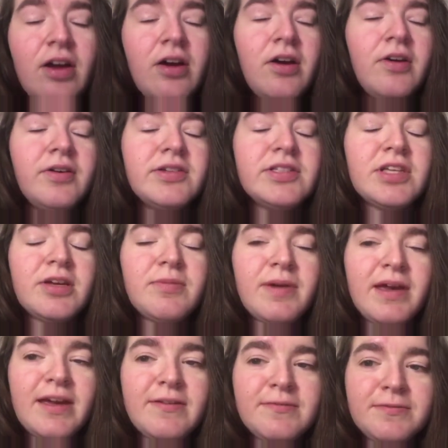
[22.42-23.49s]
Oh, so
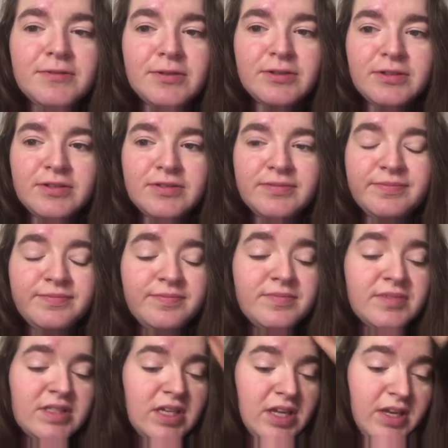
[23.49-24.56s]
painful.
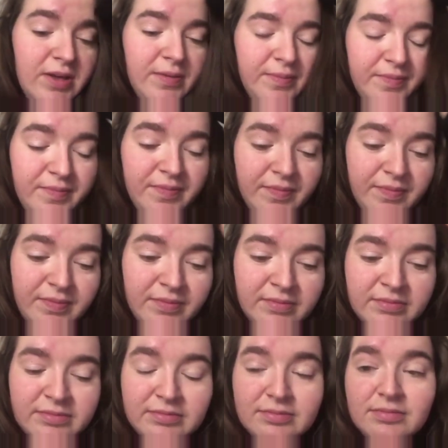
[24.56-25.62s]
So
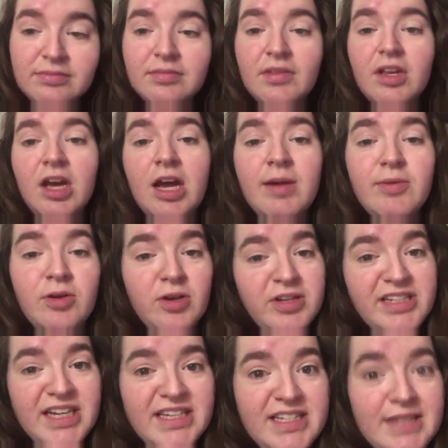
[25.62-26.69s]
I'm
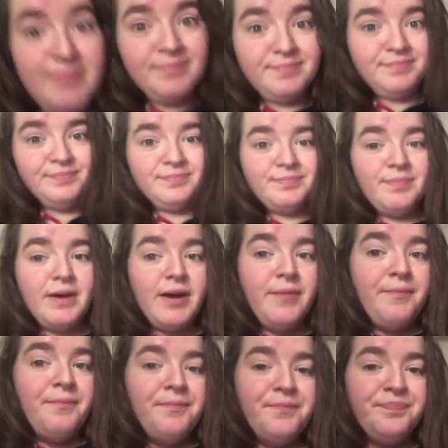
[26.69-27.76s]
annoyed at it,
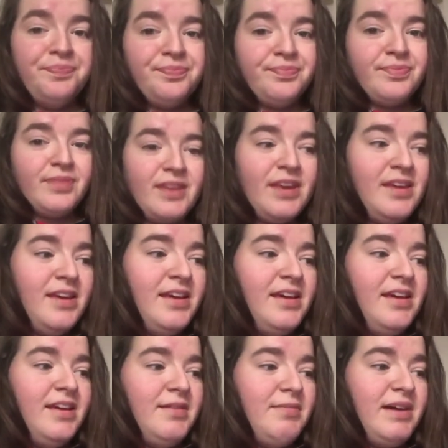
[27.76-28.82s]
but
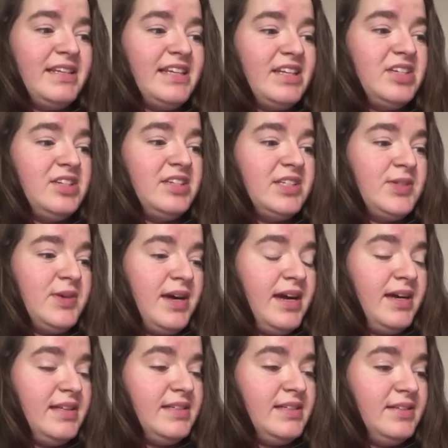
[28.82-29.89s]
my tattoo still
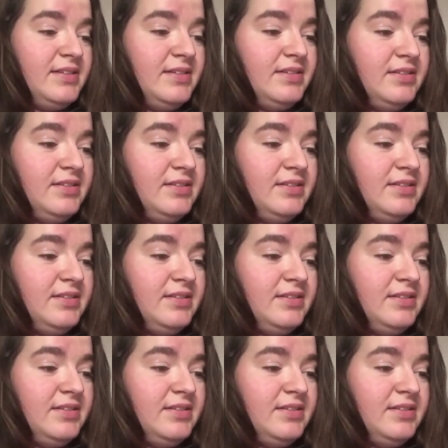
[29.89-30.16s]
hurts.